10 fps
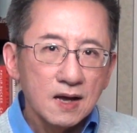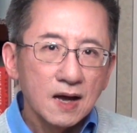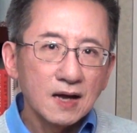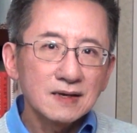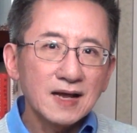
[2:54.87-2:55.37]

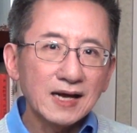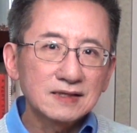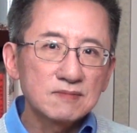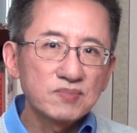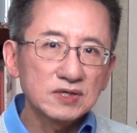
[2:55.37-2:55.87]

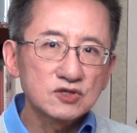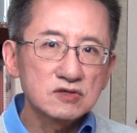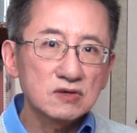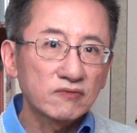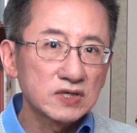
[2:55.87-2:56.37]
Unlike
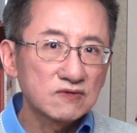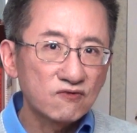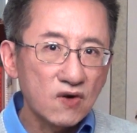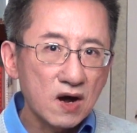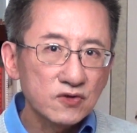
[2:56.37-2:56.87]
depictions of his
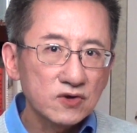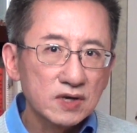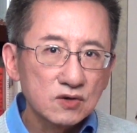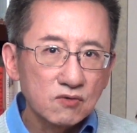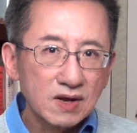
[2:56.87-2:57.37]
father
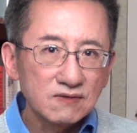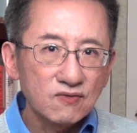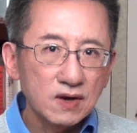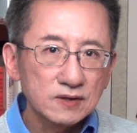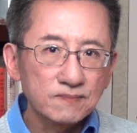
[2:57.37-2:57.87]
and
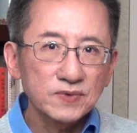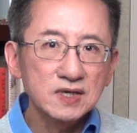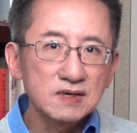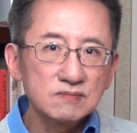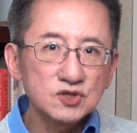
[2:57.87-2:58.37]
grandfather,
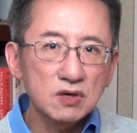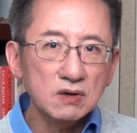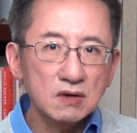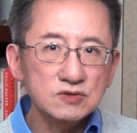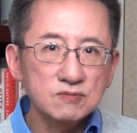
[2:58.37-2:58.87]
Kim
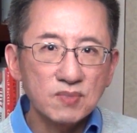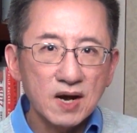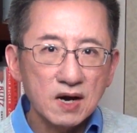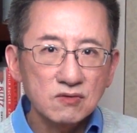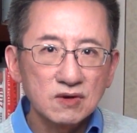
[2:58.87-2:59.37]
Jong-un's
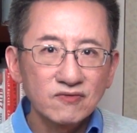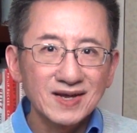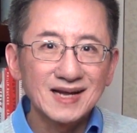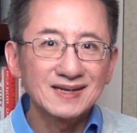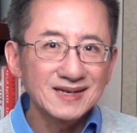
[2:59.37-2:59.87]

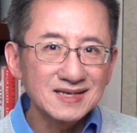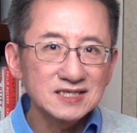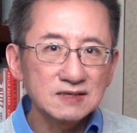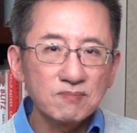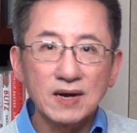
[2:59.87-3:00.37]
biography, at
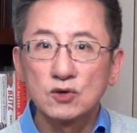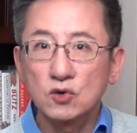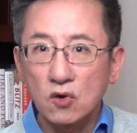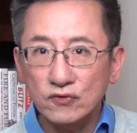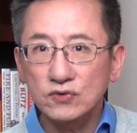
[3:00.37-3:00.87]
least by
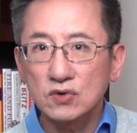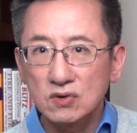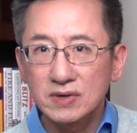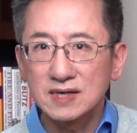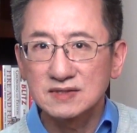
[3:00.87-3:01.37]
North
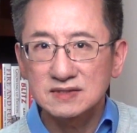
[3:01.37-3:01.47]
Korean